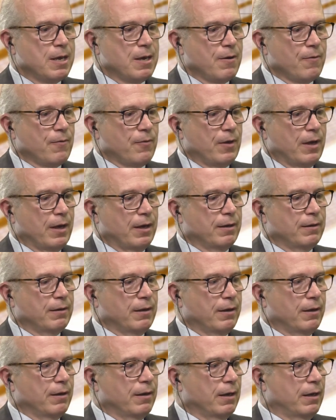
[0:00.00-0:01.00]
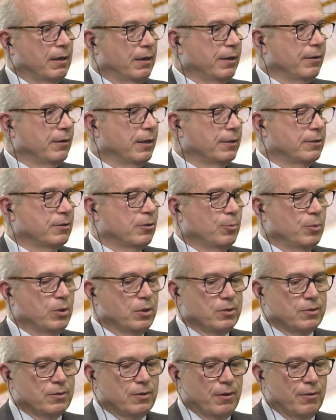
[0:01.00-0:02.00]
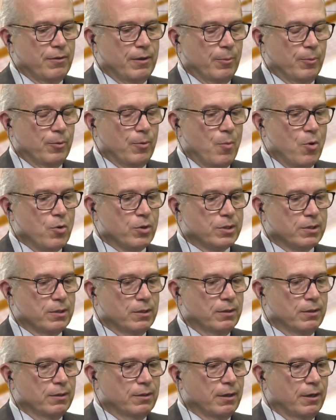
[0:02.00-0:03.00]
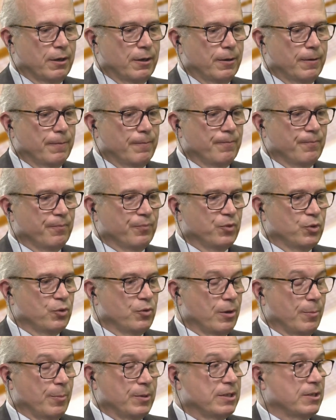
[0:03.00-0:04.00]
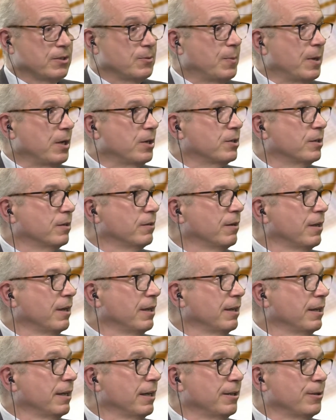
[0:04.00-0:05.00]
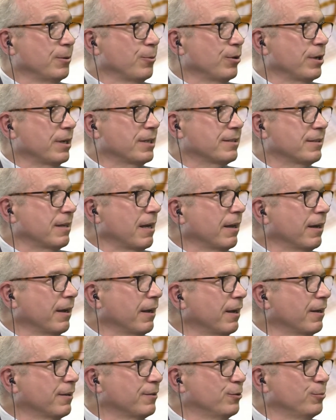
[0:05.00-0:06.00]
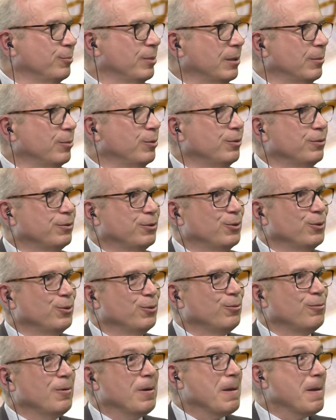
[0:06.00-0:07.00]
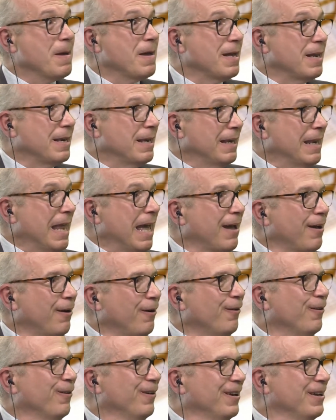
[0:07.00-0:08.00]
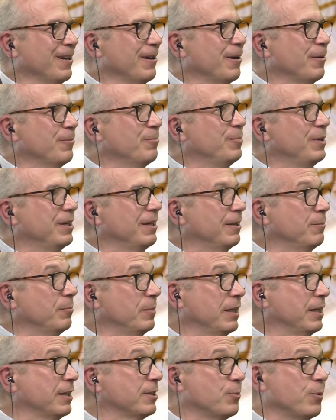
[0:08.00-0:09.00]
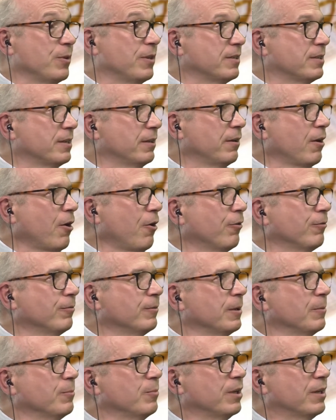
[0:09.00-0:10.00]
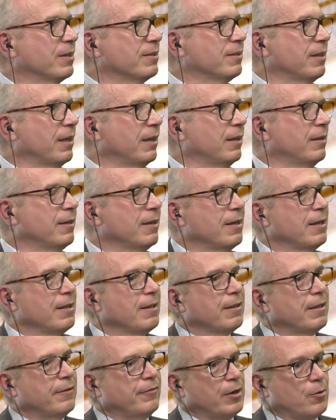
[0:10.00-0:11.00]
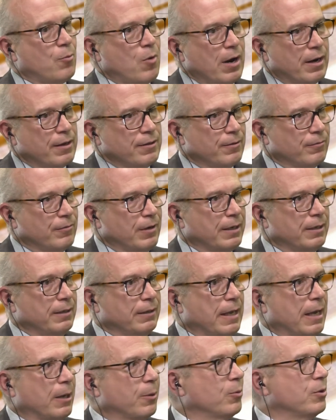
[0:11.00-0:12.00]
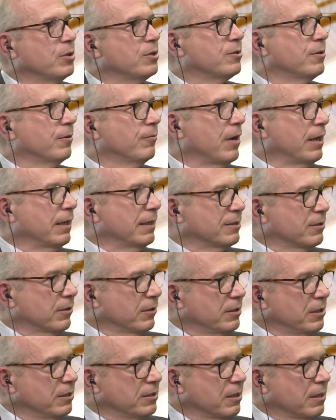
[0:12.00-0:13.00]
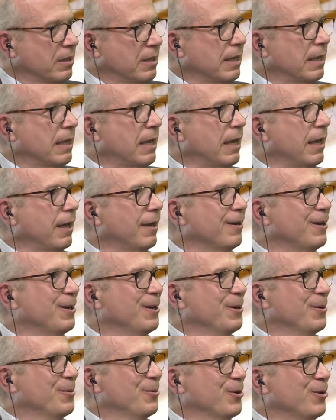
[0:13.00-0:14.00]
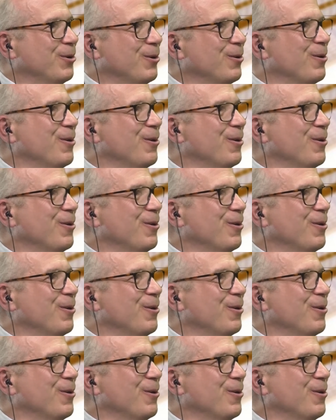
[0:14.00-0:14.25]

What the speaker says: that clearly attributes their promotion to their participation, and they were ecstatic to be able to now be in meetings with the CEO, because they have acquired the right language, the right strategic thinking, where